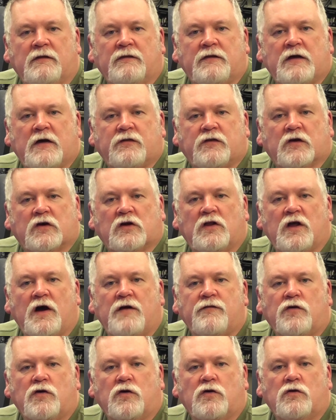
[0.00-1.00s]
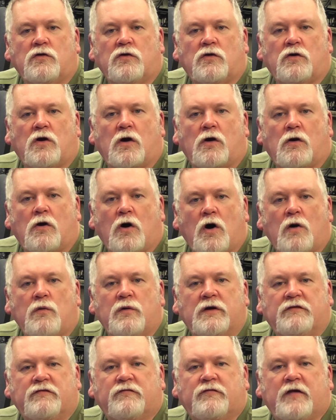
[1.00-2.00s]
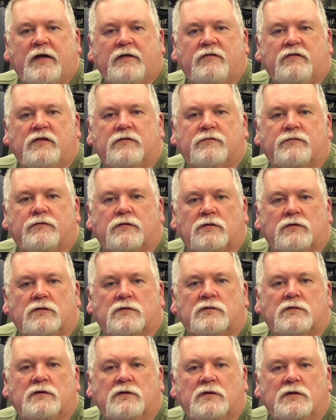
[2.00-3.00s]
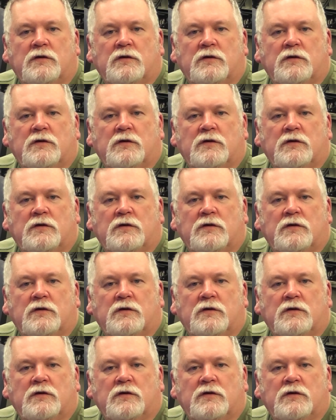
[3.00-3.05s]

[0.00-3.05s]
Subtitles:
that the clever are always fanciful,